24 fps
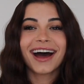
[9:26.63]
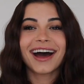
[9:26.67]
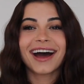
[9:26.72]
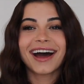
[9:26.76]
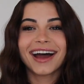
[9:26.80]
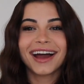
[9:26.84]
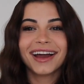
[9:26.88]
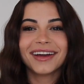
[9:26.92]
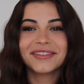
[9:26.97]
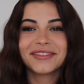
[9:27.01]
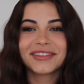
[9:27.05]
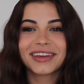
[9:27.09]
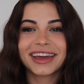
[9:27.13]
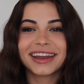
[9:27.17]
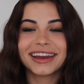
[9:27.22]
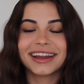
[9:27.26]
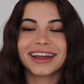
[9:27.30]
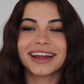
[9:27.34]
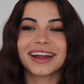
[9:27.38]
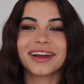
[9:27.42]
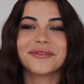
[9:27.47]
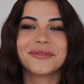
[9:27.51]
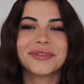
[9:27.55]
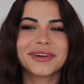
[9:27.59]
I'm
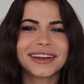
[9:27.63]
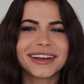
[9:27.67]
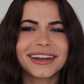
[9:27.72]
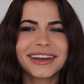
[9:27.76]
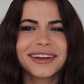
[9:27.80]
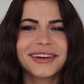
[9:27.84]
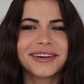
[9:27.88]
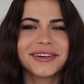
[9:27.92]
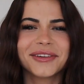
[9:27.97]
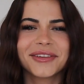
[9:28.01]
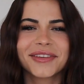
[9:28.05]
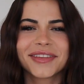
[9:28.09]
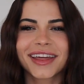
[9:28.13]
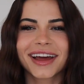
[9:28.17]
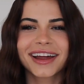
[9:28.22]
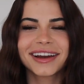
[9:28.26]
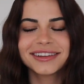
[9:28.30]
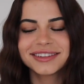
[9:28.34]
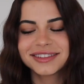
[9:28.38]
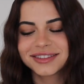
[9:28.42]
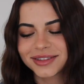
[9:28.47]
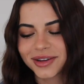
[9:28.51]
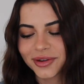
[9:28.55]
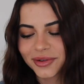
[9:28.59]
kidding, but ew, that
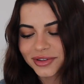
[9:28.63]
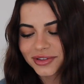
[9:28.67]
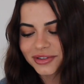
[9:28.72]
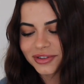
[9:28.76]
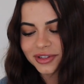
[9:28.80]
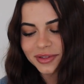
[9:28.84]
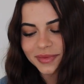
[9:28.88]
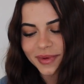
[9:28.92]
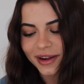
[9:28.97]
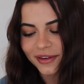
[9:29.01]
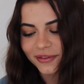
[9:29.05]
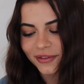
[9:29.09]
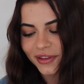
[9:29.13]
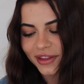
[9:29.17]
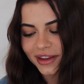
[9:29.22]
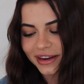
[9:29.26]
is so disrespectful